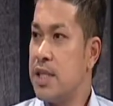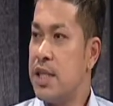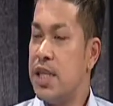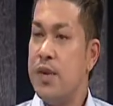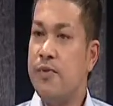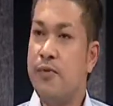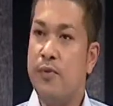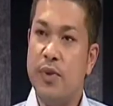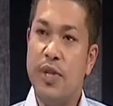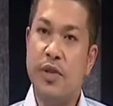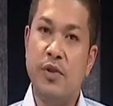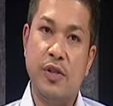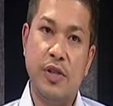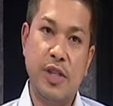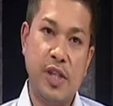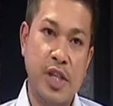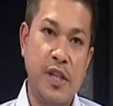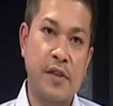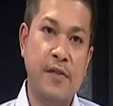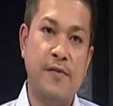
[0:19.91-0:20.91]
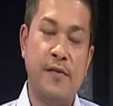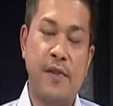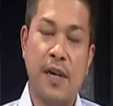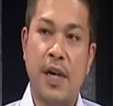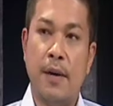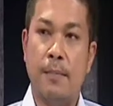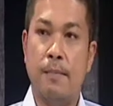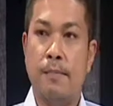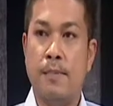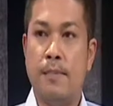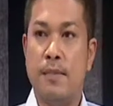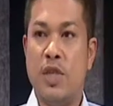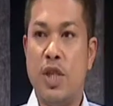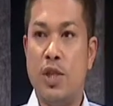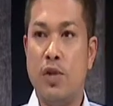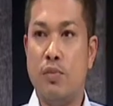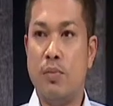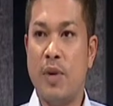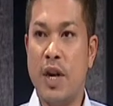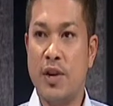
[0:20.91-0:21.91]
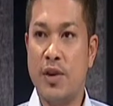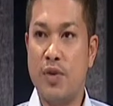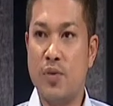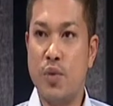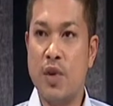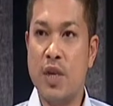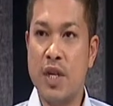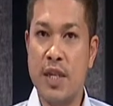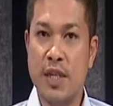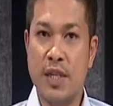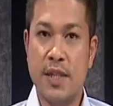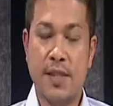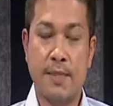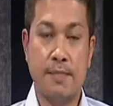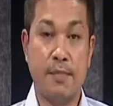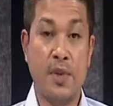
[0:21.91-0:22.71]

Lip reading: If we could give, you know, migrant workers,